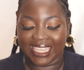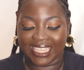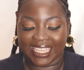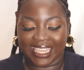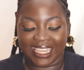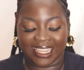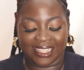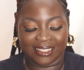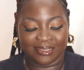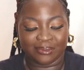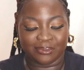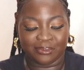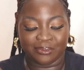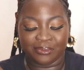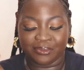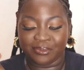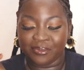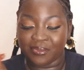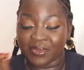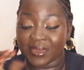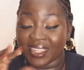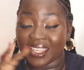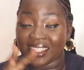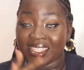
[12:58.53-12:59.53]
Yeah,
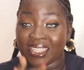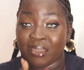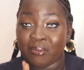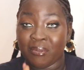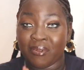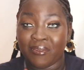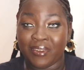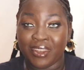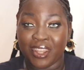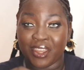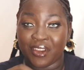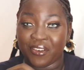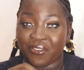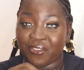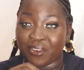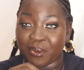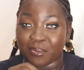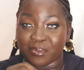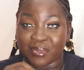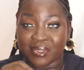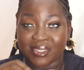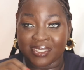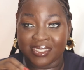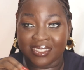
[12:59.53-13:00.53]
so moving on
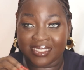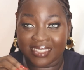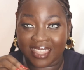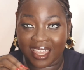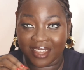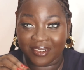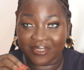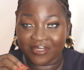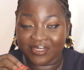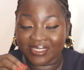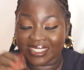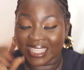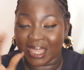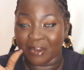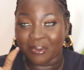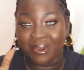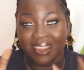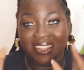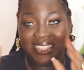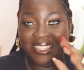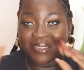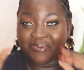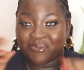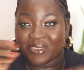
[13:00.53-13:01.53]
from soft,
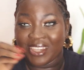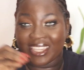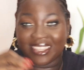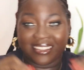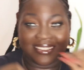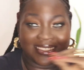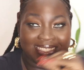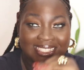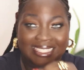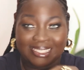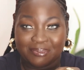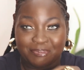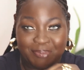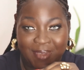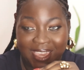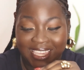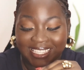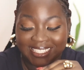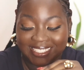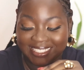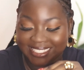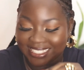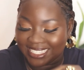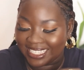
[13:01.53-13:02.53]
I'm going to bring this
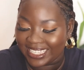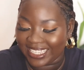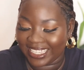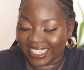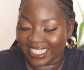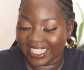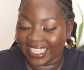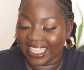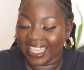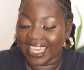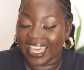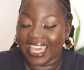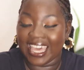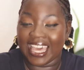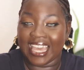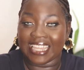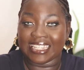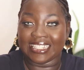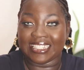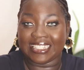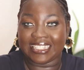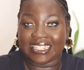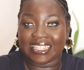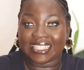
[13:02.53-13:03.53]
spicy.
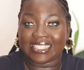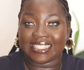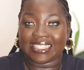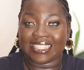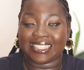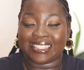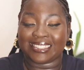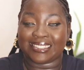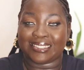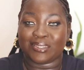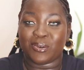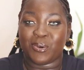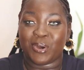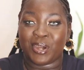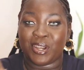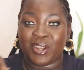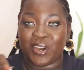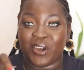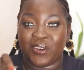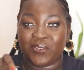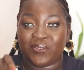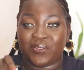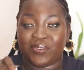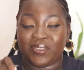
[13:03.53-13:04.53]
And this is
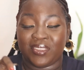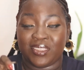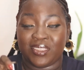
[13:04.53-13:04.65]
one of